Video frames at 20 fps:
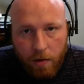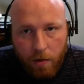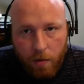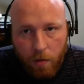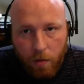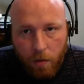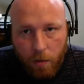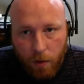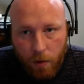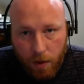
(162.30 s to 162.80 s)

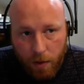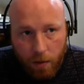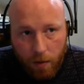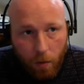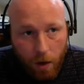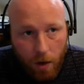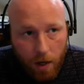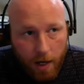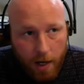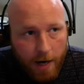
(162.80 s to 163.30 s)
with a
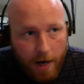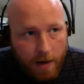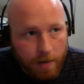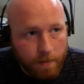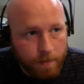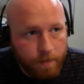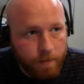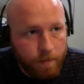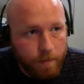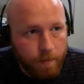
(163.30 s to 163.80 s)
work
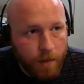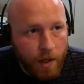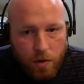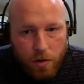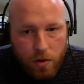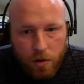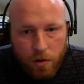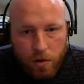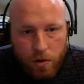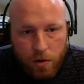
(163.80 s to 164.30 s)
item.
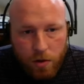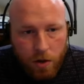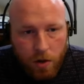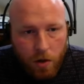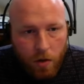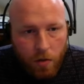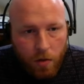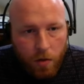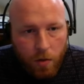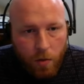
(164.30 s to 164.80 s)

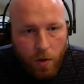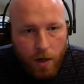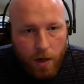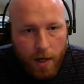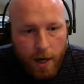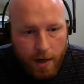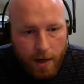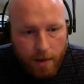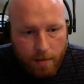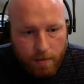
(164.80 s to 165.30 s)
So the work
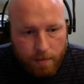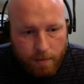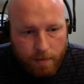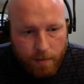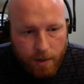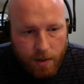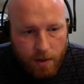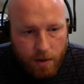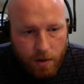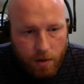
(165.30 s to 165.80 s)
item,
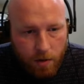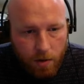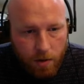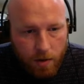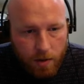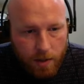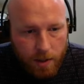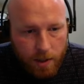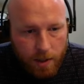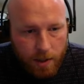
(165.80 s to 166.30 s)
let's go
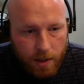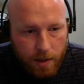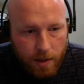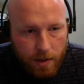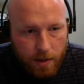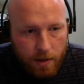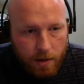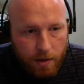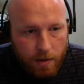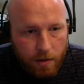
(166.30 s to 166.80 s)
into
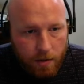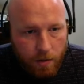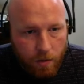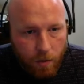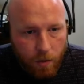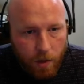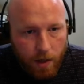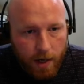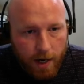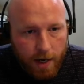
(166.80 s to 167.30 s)
here.
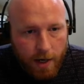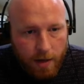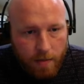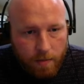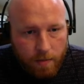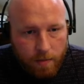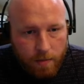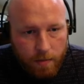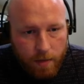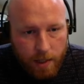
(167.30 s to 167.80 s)
Work
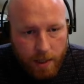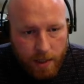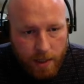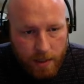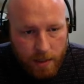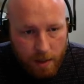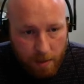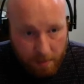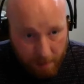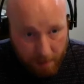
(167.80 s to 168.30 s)
item
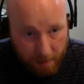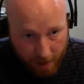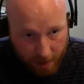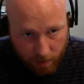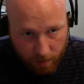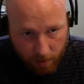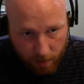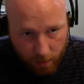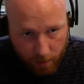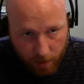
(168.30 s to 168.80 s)
is a
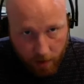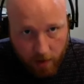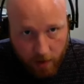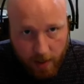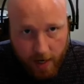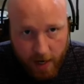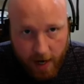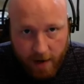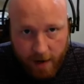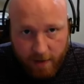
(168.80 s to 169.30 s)
model that we already
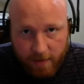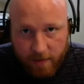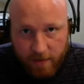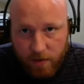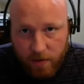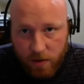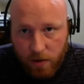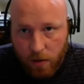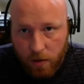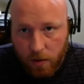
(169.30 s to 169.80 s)
have.
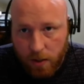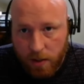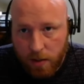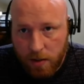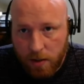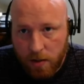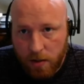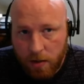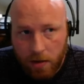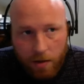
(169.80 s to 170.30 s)
So
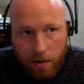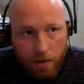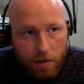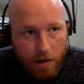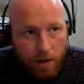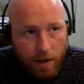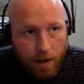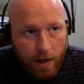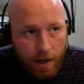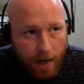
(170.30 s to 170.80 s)
let's
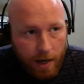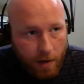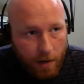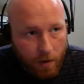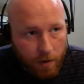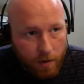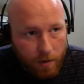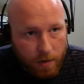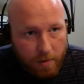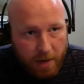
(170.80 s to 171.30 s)
head
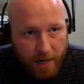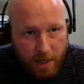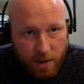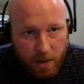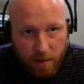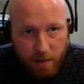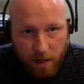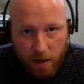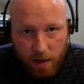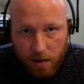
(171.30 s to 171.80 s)
over to Page
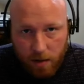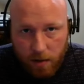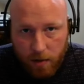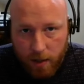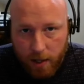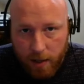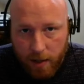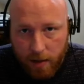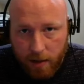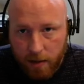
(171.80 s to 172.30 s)
Model
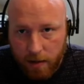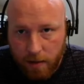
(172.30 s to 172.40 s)
Locator.